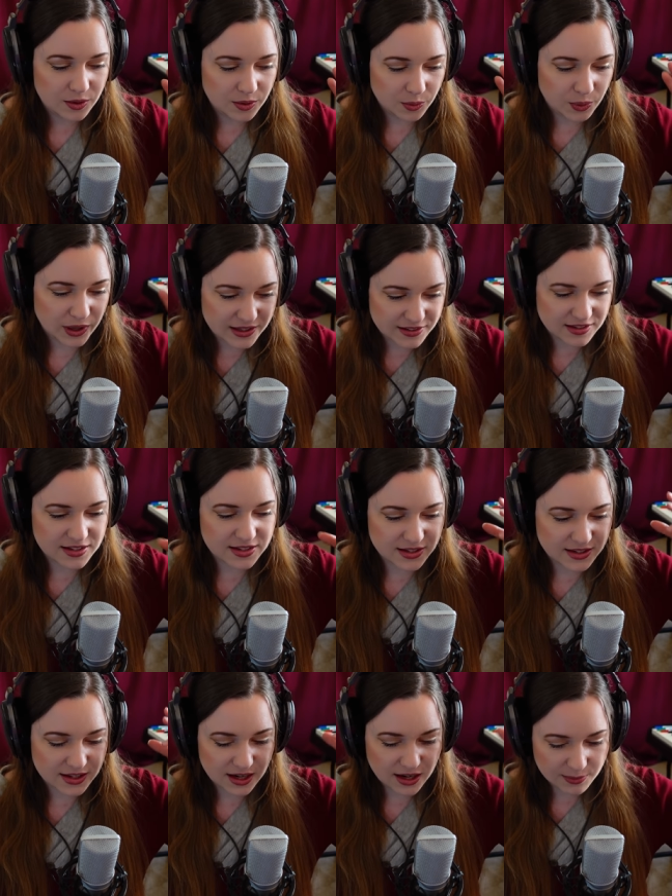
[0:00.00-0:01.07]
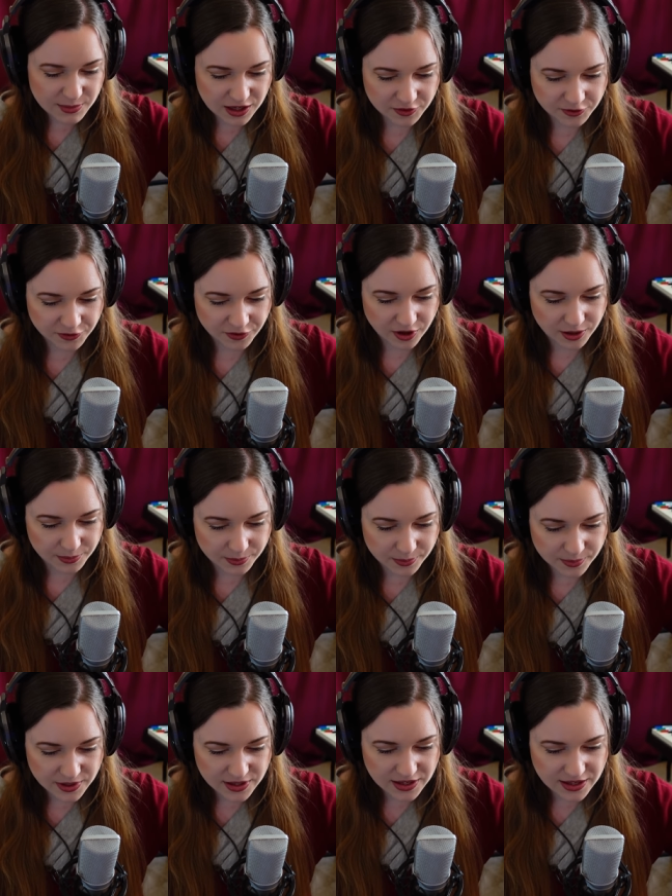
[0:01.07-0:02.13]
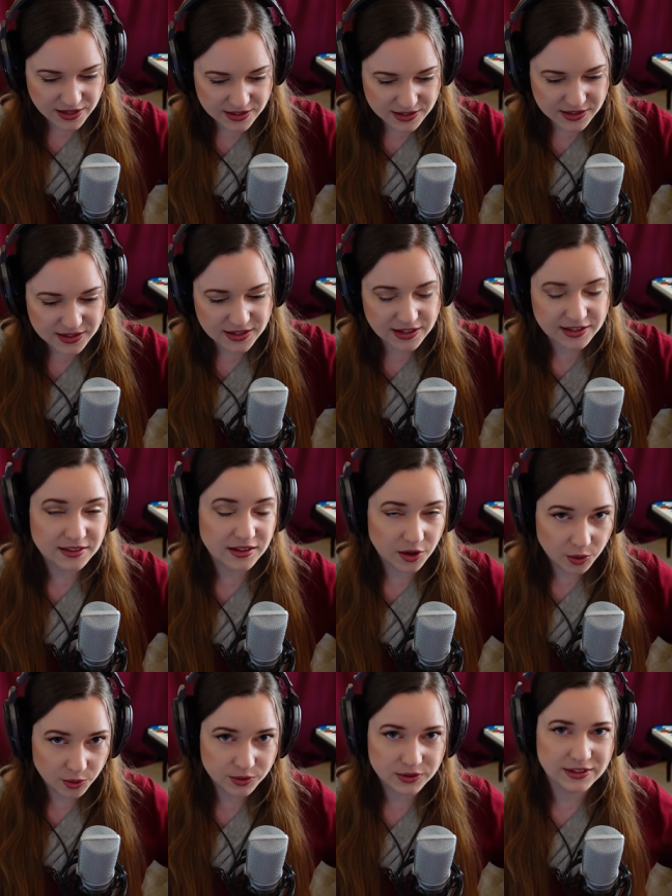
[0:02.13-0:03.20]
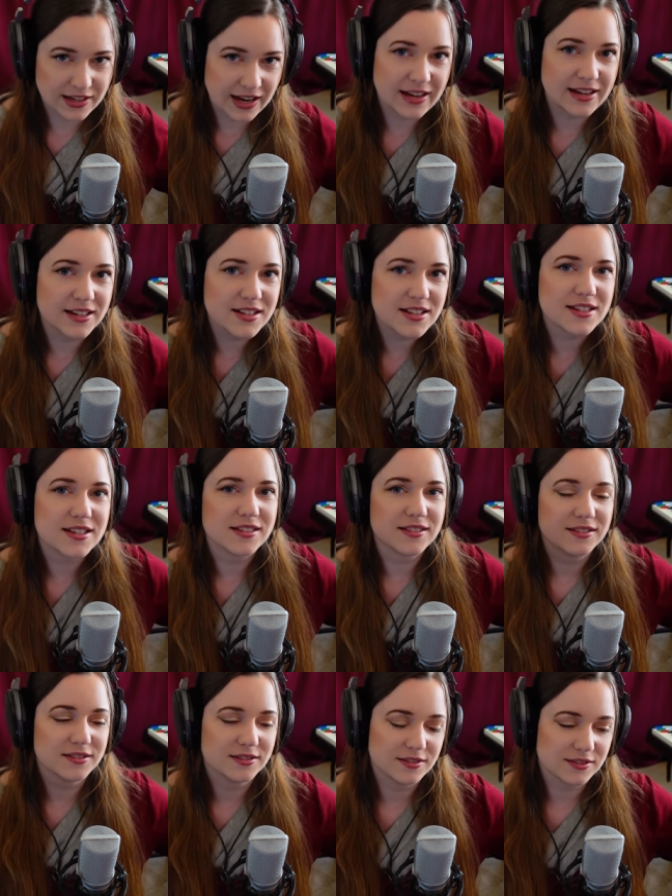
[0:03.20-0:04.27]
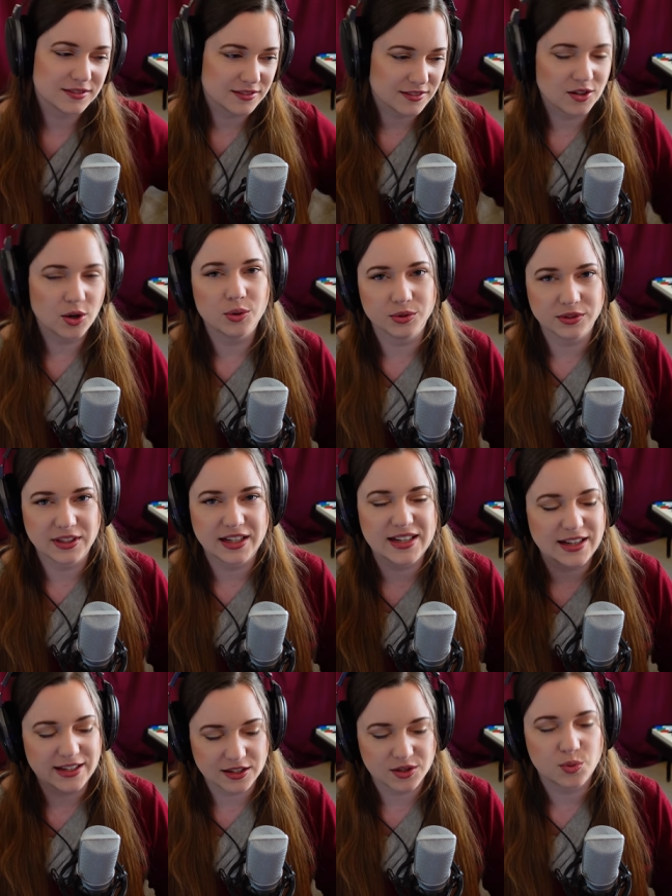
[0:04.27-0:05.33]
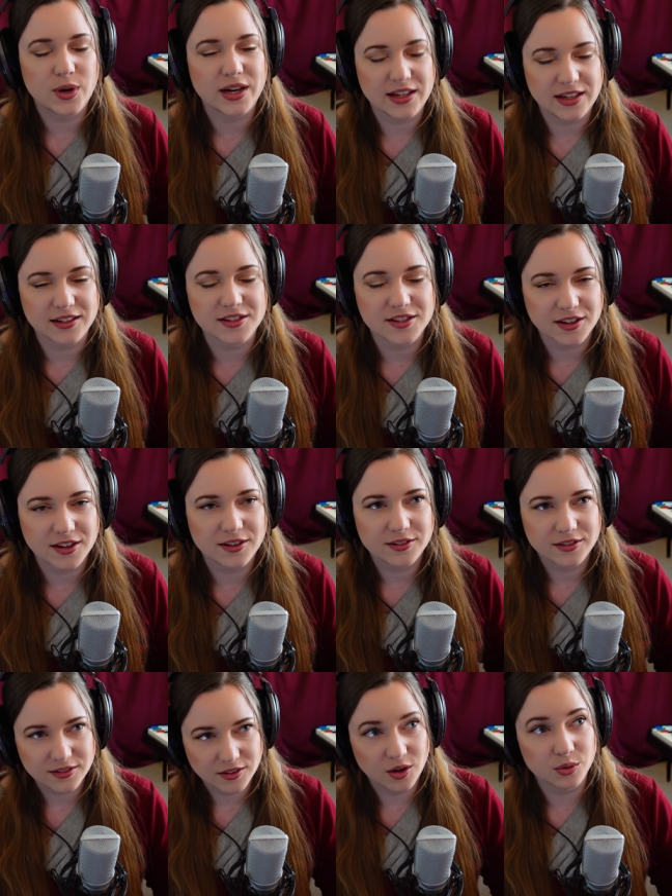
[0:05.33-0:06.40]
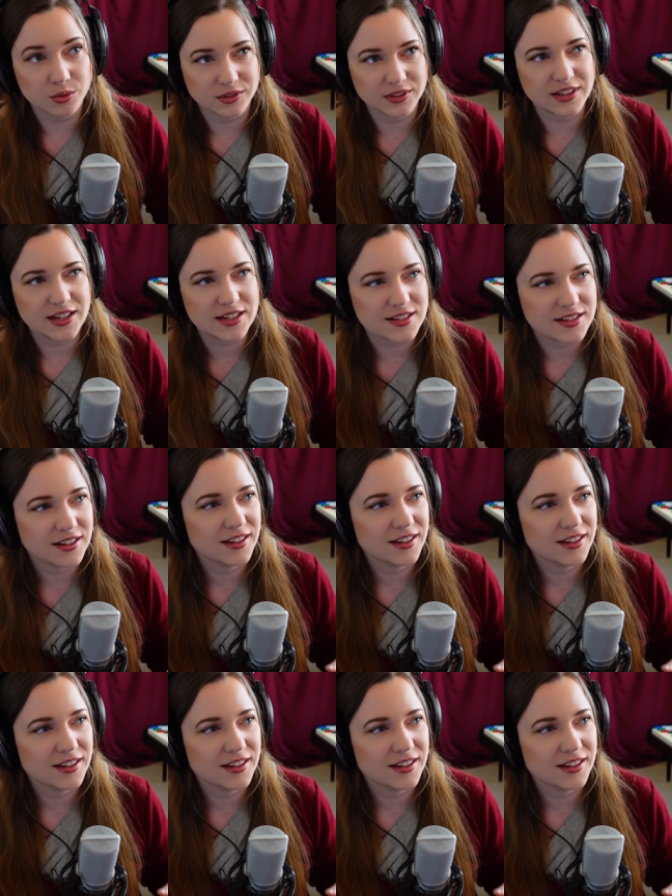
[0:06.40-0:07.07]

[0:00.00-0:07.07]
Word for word: where this is coming from is in the olden days, olden day, like 20 years ago, olden days.